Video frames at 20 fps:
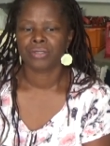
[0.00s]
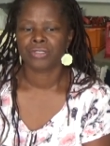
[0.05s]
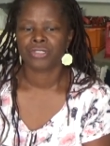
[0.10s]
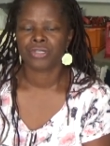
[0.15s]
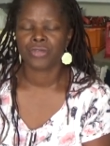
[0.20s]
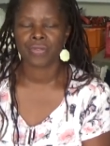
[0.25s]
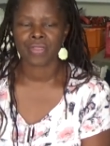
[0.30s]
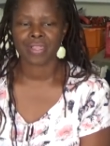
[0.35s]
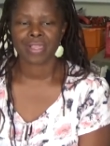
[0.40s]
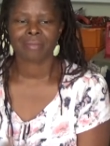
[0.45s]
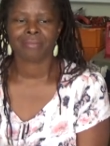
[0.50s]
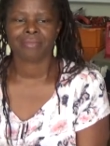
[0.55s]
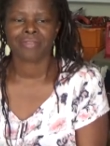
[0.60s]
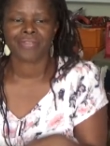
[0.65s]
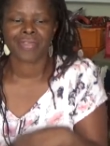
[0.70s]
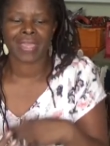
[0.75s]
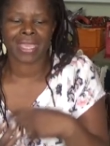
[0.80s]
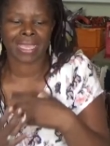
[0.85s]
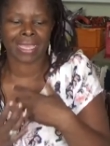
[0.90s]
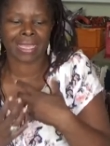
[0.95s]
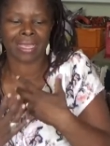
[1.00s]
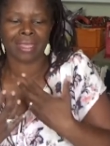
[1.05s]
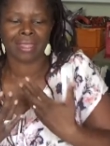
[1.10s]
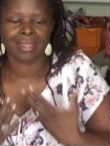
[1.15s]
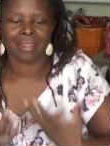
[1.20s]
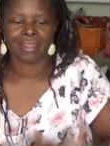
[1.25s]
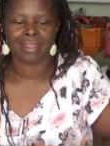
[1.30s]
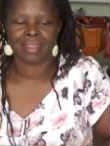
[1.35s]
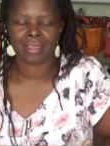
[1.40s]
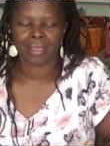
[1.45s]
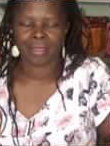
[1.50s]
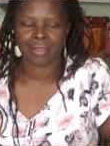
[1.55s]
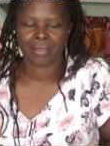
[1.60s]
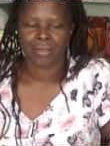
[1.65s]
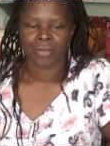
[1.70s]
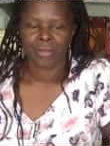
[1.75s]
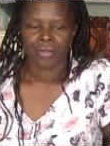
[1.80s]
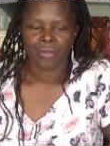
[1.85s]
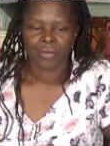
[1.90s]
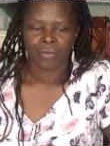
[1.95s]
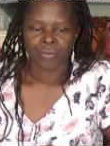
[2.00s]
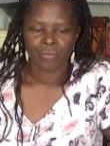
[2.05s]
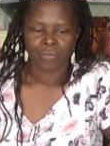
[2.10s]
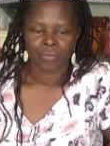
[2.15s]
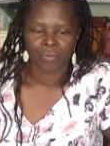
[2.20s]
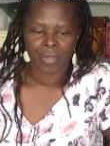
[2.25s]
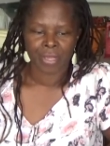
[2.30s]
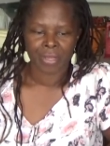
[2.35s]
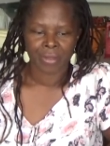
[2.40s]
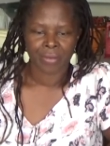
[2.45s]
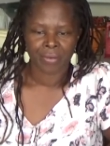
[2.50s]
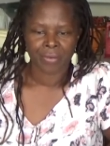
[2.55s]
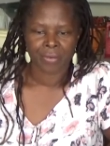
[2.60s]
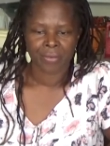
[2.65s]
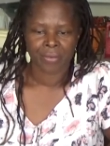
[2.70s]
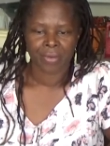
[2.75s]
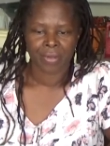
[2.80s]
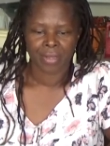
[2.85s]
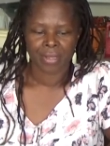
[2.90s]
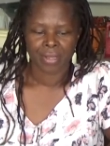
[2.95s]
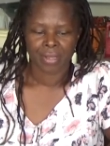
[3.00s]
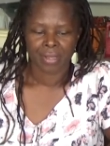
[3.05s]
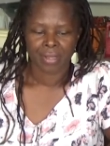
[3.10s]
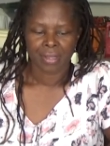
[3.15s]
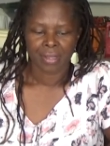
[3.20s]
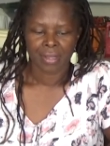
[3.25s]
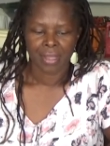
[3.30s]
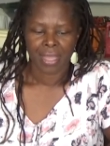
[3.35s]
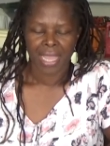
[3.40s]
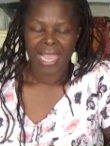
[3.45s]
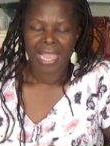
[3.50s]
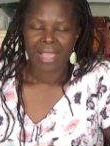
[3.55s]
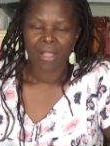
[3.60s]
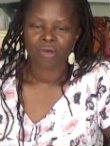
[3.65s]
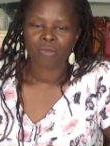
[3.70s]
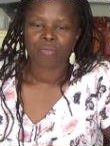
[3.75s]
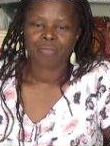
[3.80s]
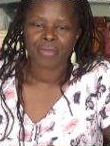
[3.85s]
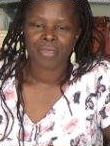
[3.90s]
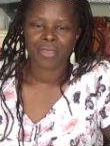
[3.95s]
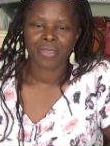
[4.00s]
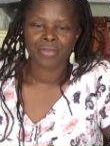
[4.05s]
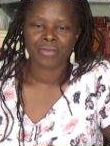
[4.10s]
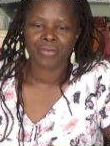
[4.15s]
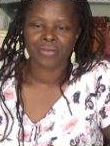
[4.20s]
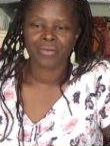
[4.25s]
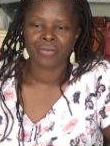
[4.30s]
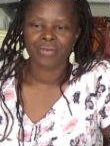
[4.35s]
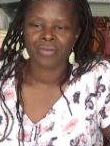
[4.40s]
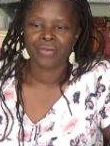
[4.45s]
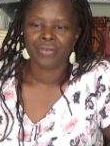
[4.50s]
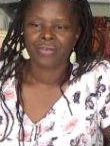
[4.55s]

do something that will help you